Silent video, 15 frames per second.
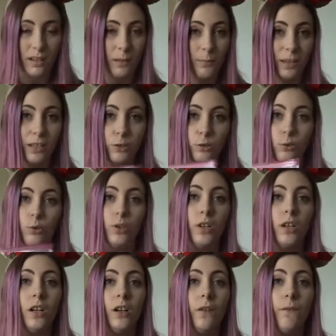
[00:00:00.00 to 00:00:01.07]
I'm a little
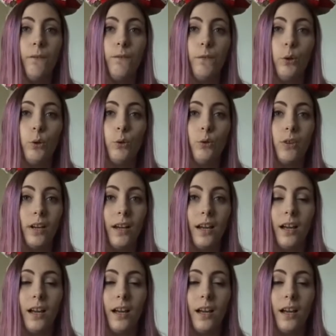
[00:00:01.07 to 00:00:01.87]
food